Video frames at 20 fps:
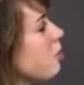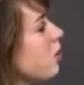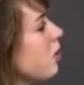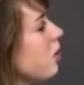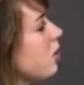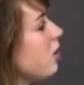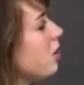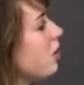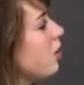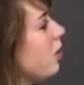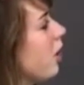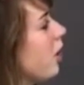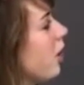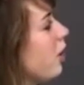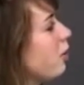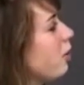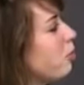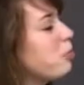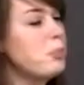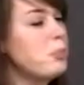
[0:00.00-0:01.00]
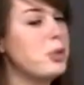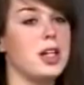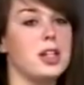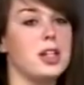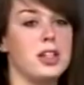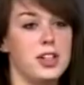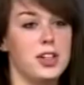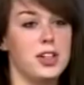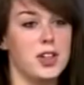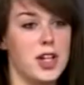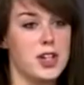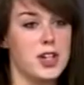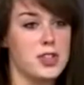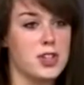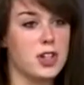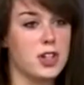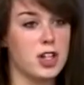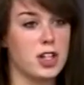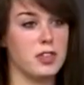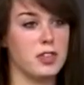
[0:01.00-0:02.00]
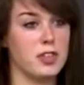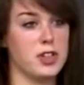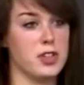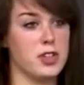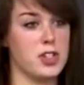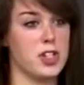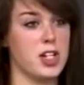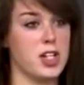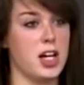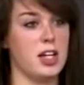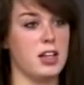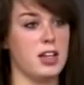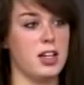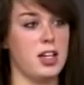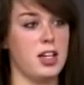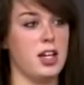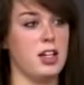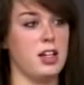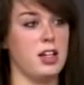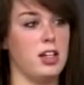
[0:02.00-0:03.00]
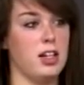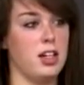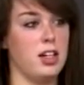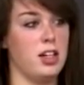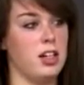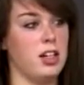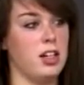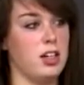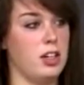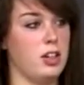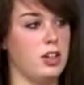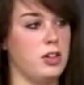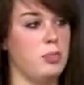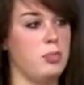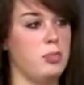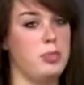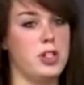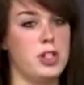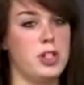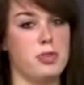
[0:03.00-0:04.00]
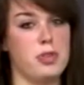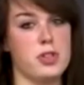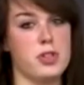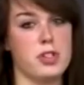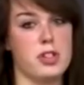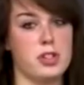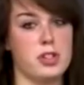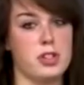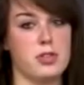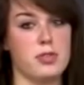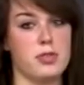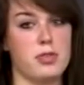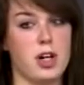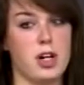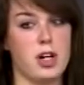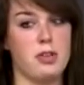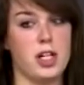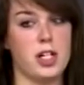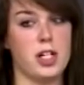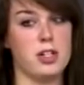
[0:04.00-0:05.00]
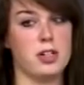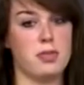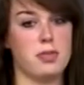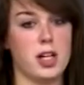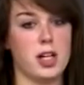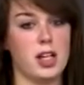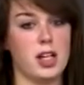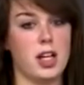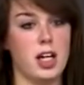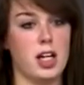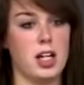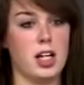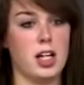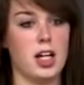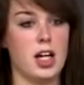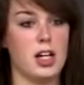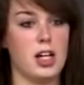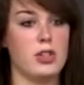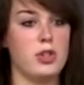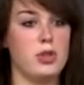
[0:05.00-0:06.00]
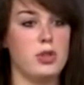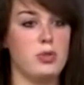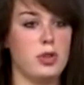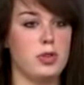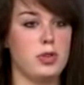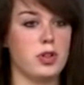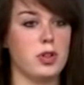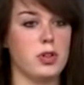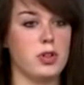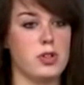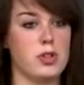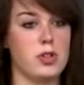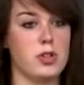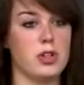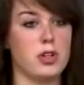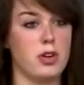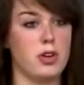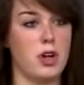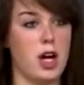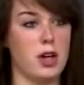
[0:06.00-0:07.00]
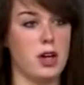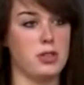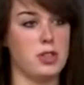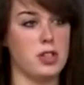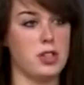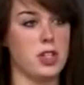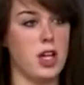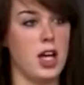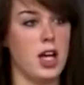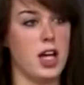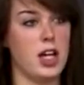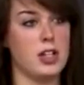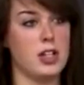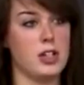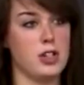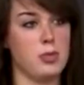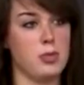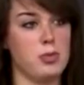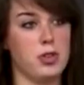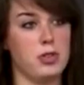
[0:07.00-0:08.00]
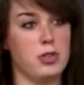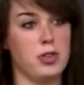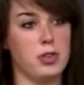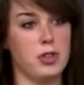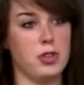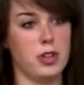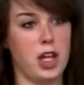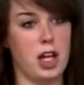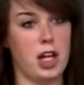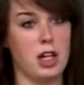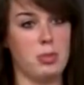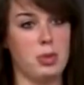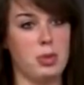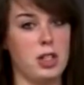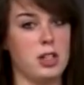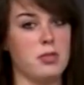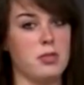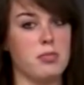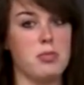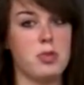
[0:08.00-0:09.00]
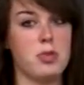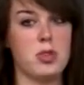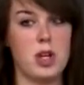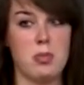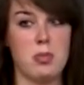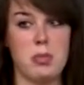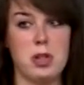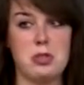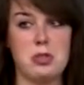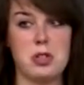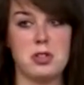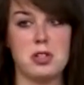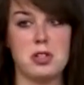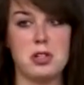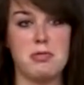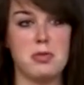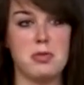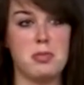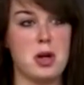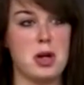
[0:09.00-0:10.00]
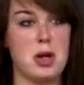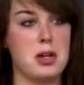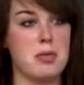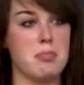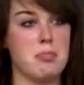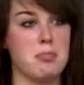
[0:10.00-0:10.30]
into the ground, but I think you guys all kind of understand that differences in infrared to red light as you move closer to the ground and as you move through the canopy. Does that make sense to everybody?